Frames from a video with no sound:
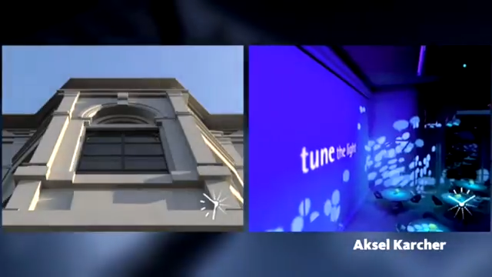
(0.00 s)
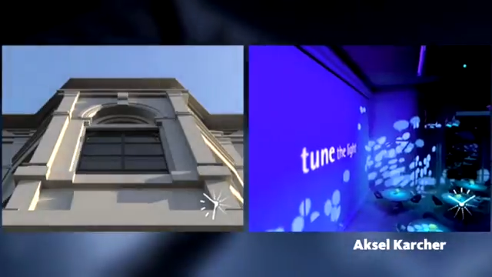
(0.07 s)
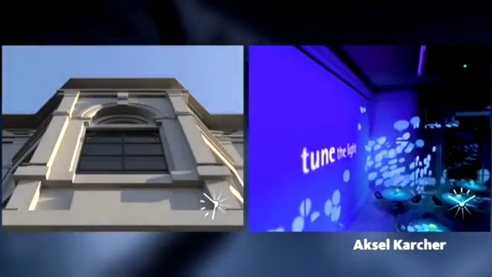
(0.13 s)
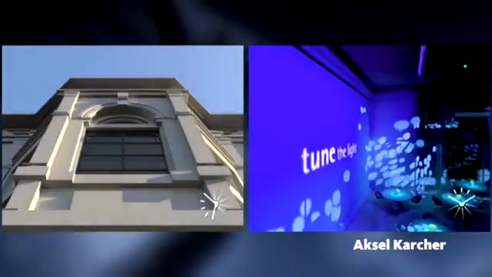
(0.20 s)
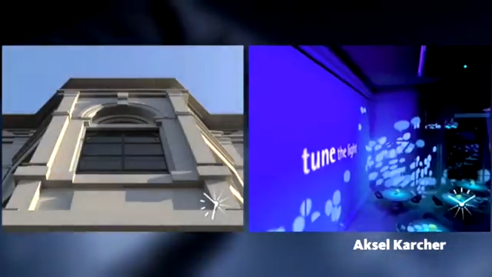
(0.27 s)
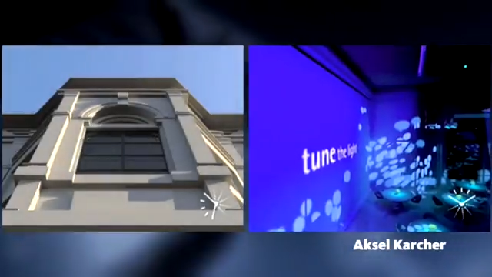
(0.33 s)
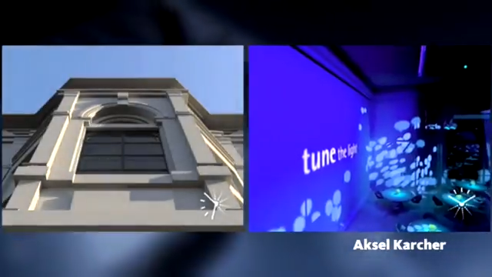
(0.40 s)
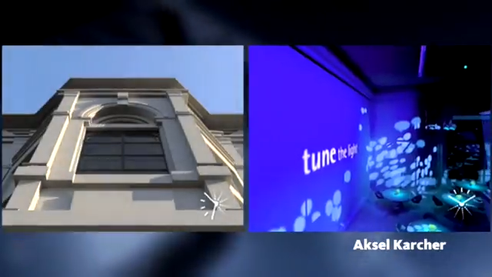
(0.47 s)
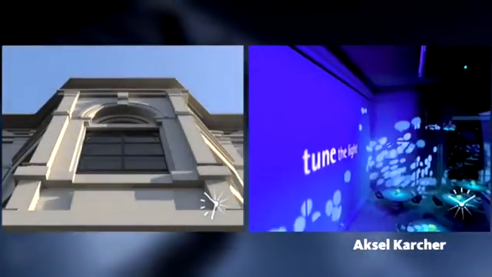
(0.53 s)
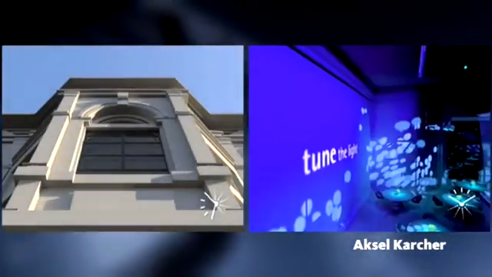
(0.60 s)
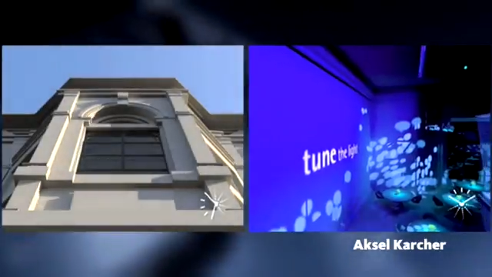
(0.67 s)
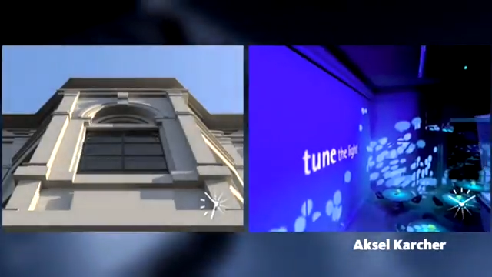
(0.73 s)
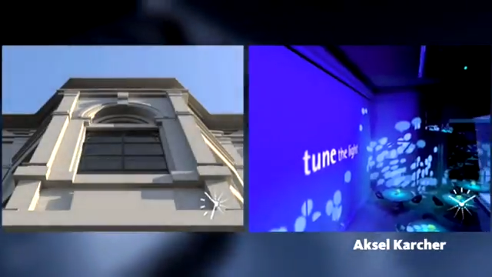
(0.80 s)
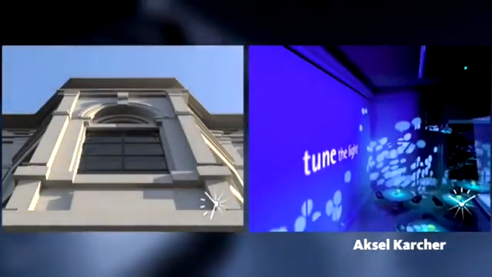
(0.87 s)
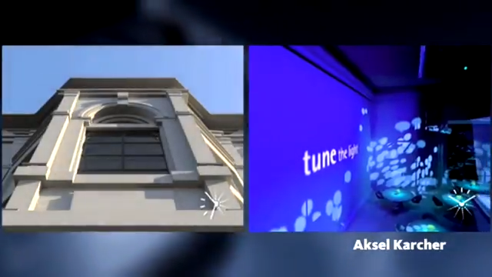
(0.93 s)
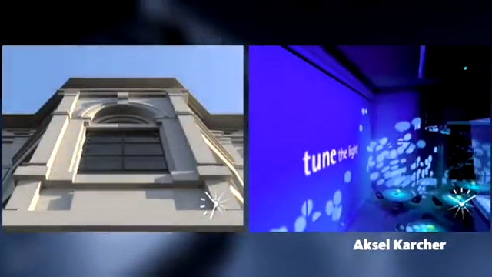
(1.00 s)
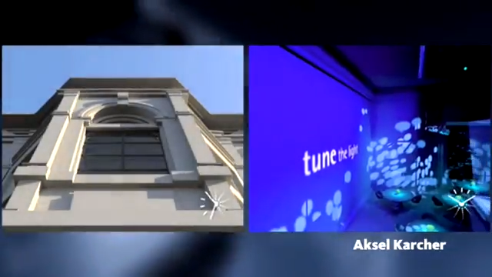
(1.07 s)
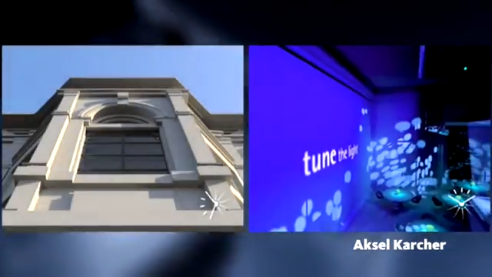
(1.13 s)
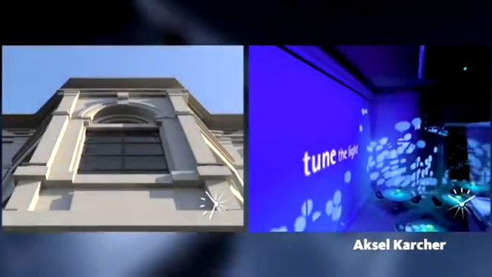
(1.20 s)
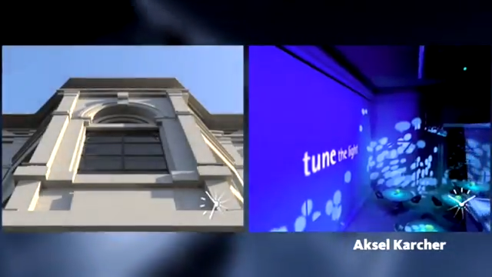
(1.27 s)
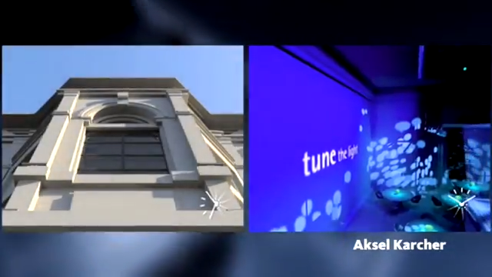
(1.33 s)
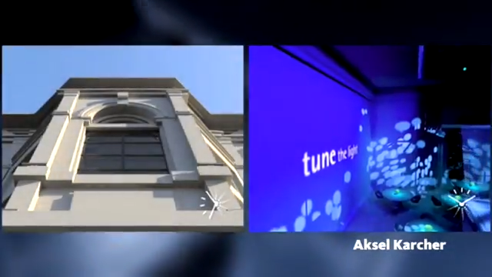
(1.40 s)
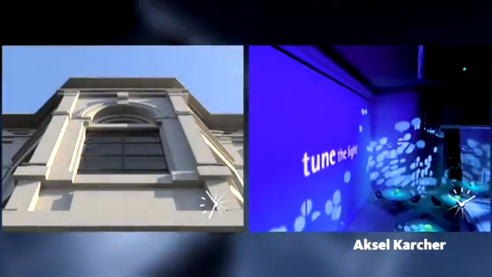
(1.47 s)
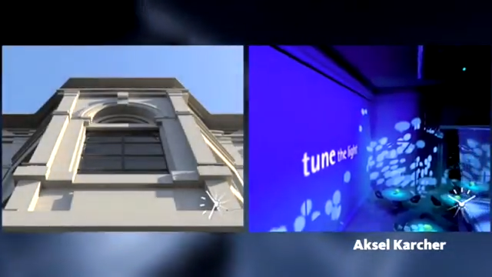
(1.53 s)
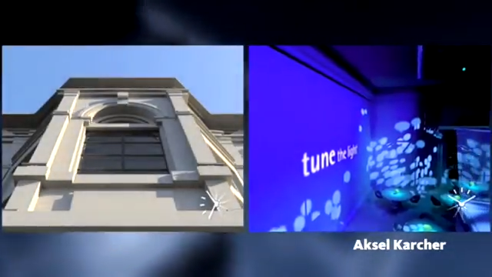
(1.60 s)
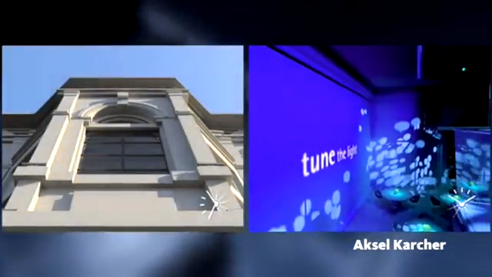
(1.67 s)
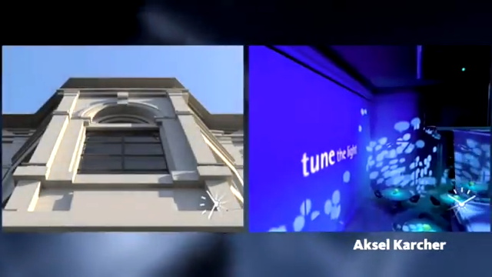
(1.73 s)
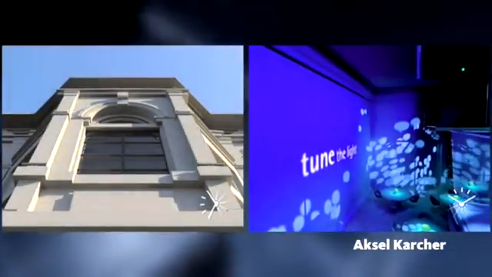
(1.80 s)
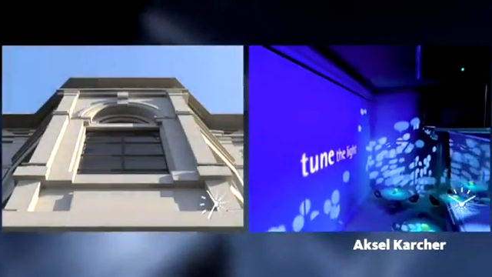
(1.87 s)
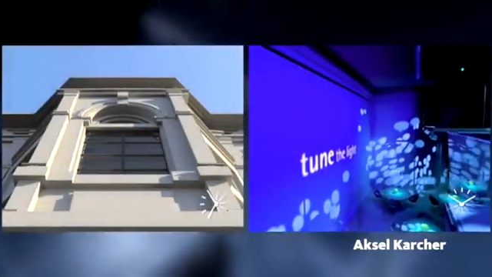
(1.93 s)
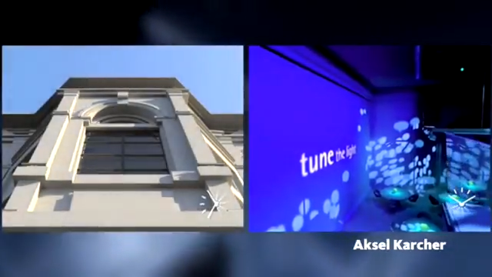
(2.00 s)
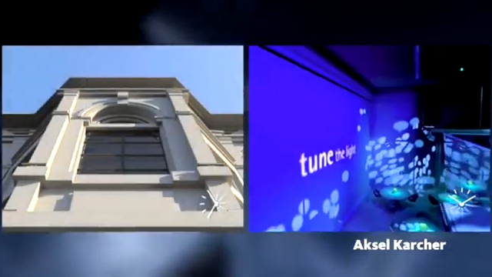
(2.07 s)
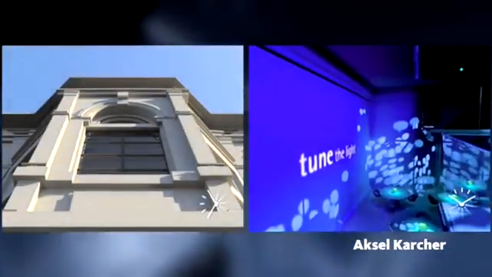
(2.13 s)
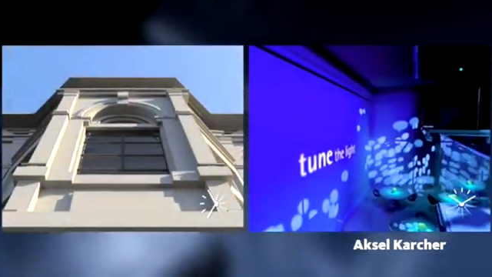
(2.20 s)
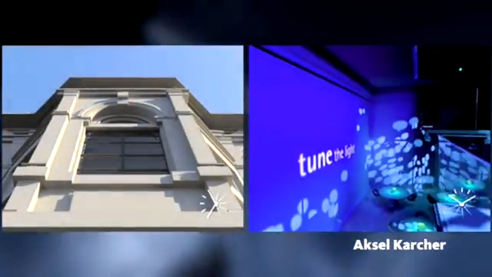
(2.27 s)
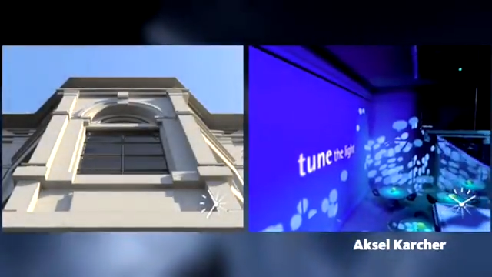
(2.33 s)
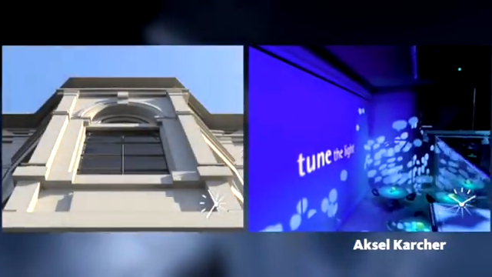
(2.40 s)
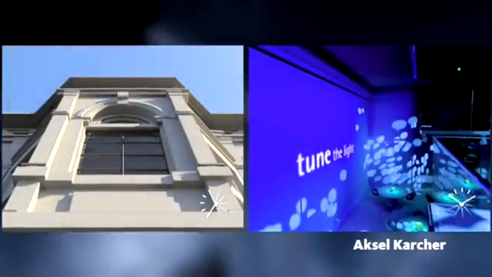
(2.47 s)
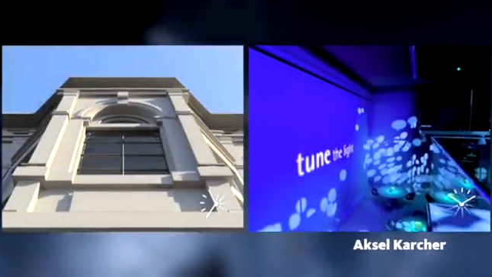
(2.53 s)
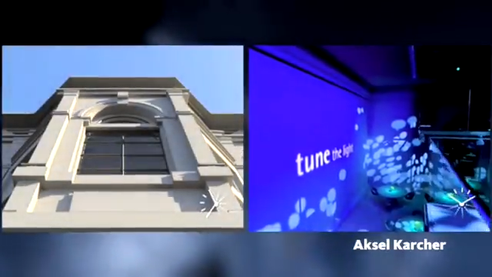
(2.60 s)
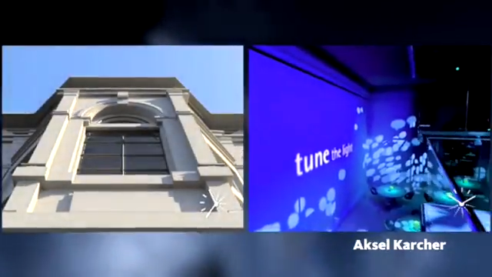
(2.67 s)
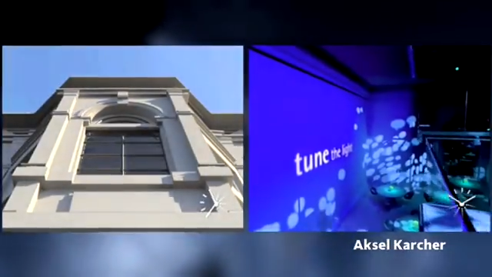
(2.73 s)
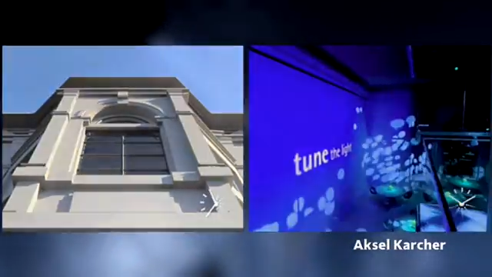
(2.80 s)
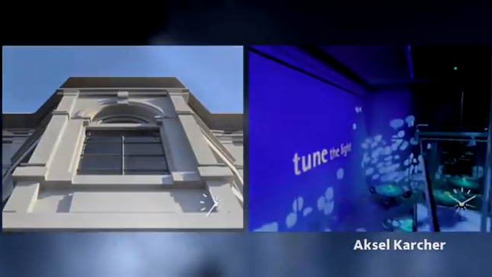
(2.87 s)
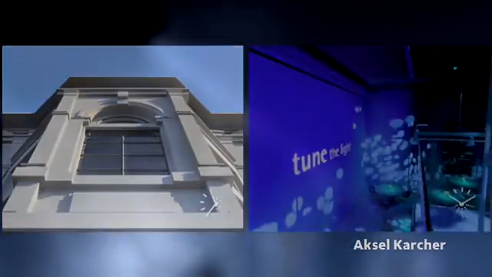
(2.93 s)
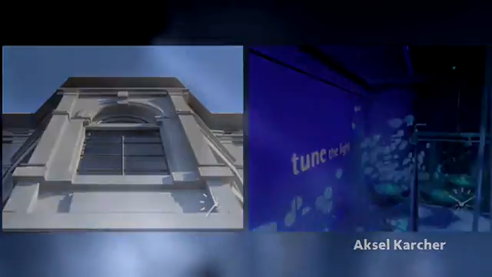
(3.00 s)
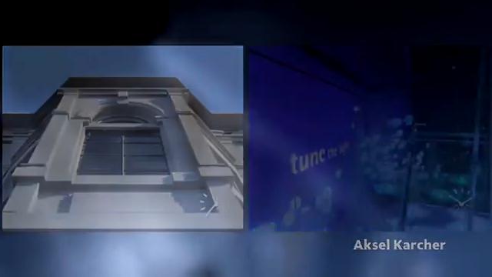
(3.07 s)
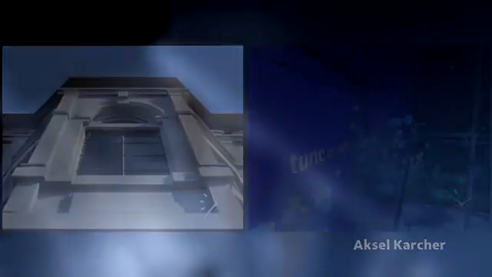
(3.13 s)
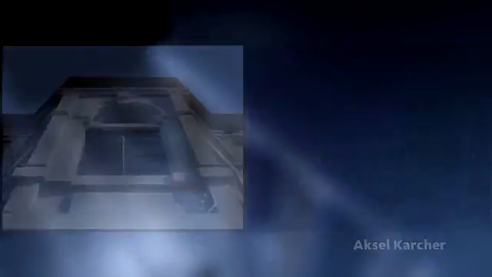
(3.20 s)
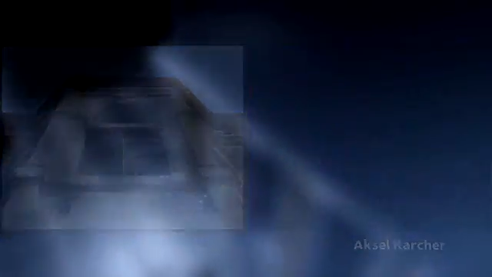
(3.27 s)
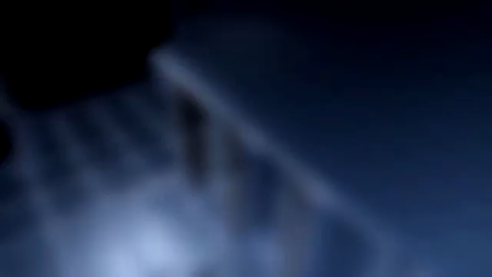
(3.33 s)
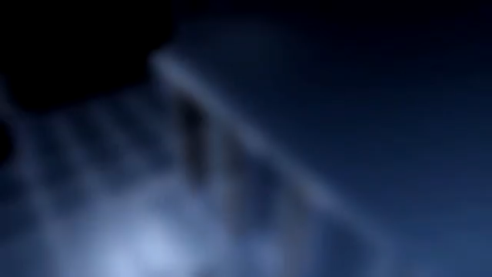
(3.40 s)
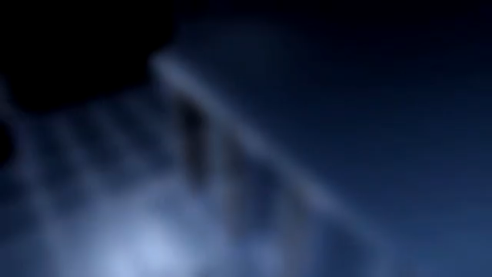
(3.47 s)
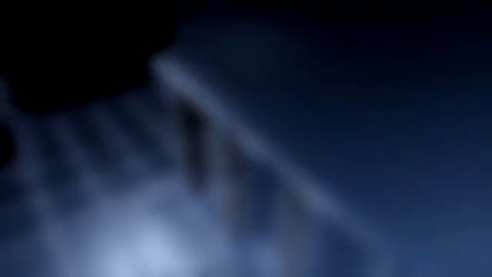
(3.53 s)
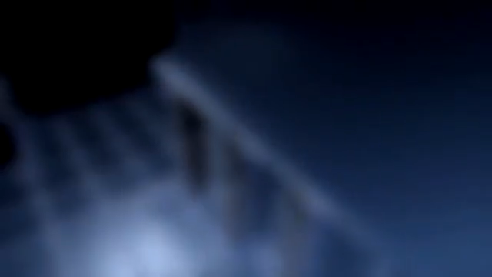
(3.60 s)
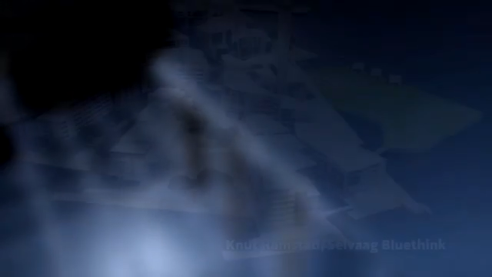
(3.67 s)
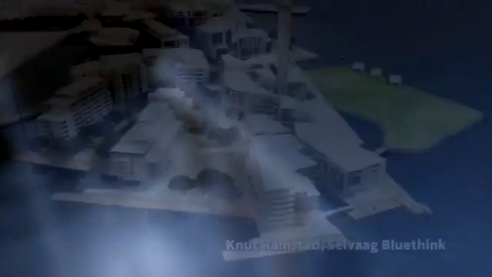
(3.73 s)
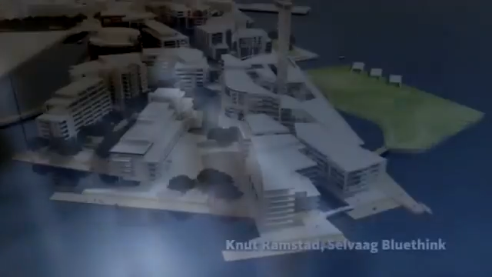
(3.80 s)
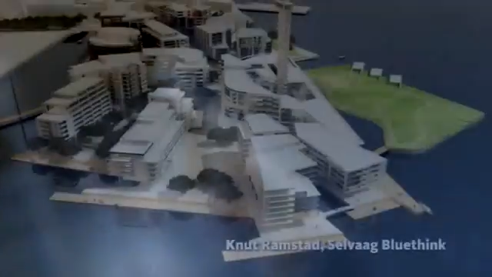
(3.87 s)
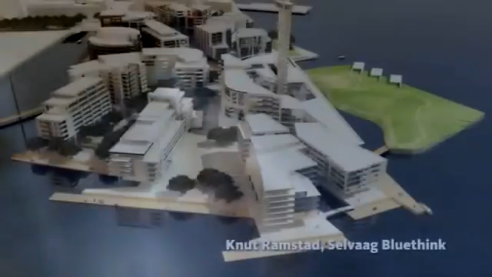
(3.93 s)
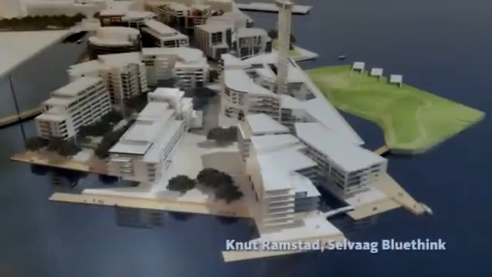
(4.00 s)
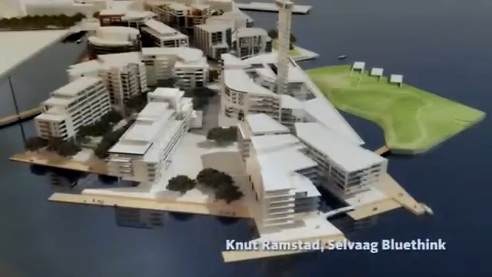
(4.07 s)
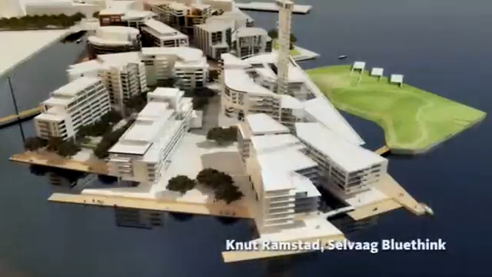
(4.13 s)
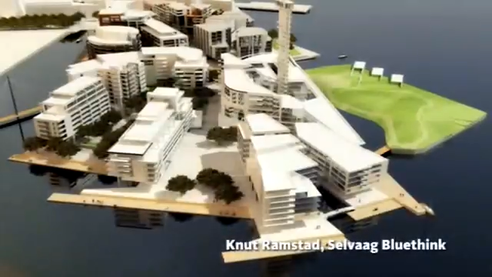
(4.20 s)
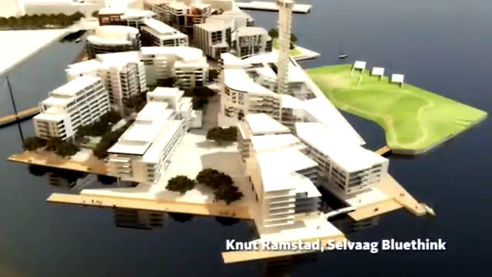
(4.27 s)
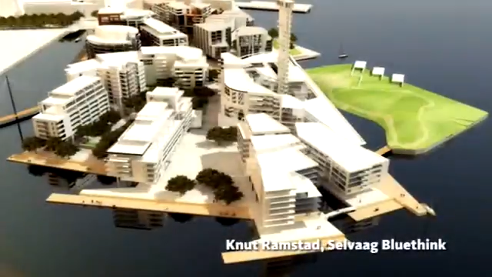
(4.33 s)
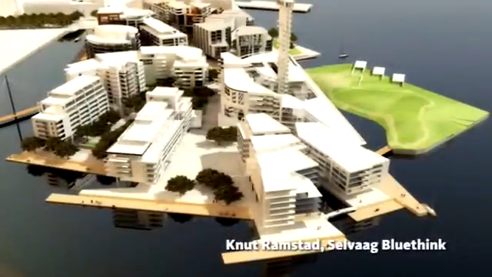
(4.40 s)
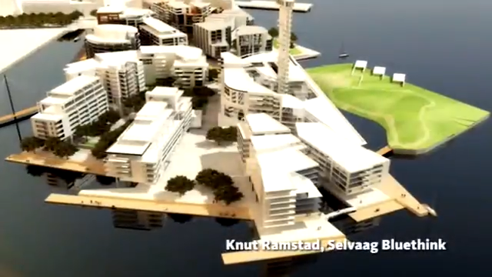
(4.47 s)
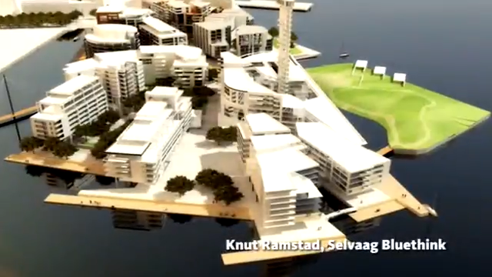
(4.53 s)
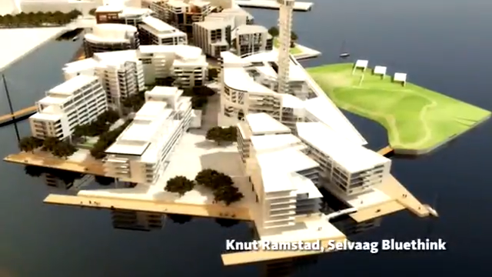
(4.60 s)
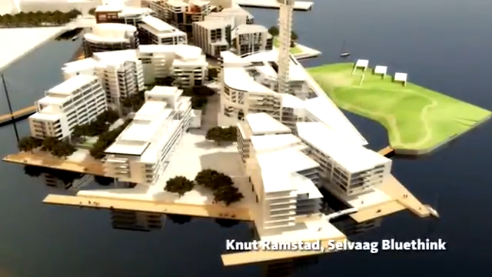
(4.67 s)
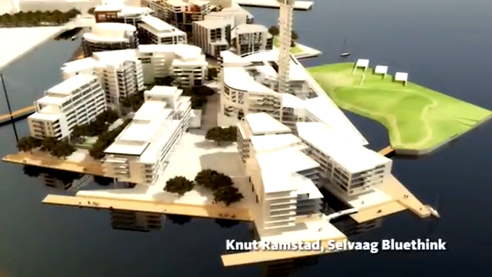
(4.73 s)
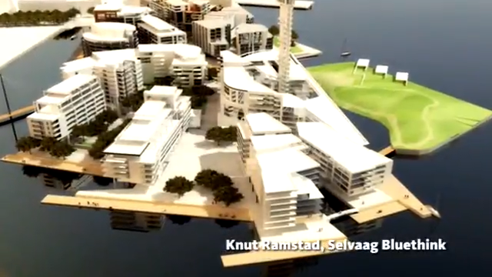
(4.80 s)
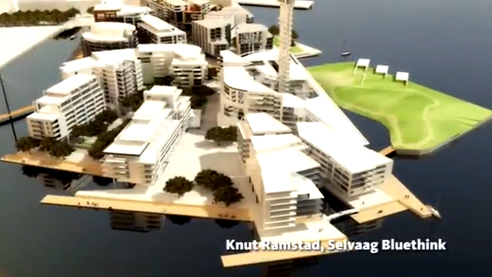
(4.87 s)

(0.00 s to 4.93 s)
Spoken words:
[unreadable: no face in view]